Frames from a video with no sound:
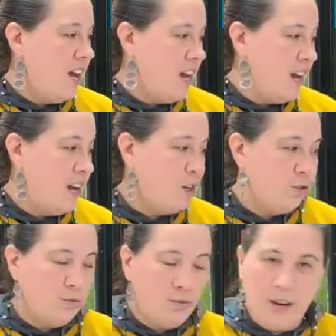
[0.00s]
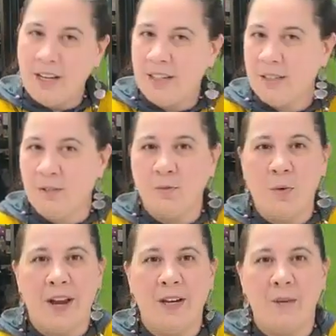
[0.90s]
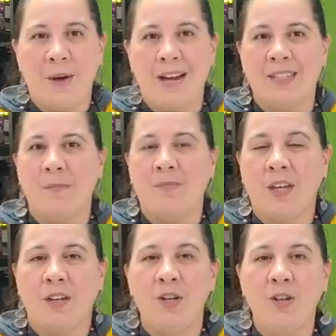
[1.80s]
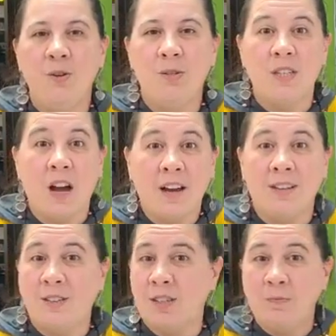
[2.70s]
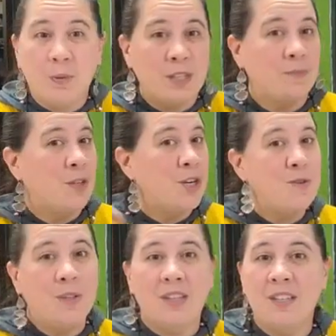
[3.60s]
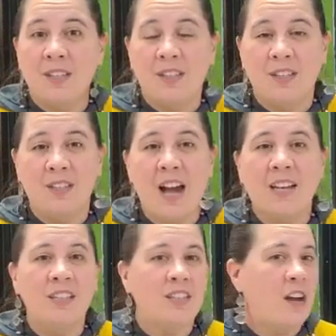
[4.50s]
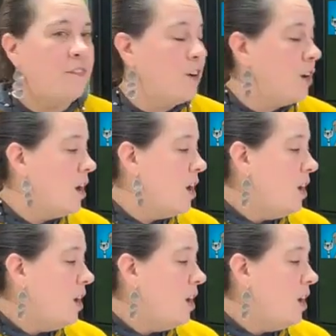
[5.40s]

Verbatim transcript: A uh, great way to buy something new, stock, put something new in the, the stocking stuffer.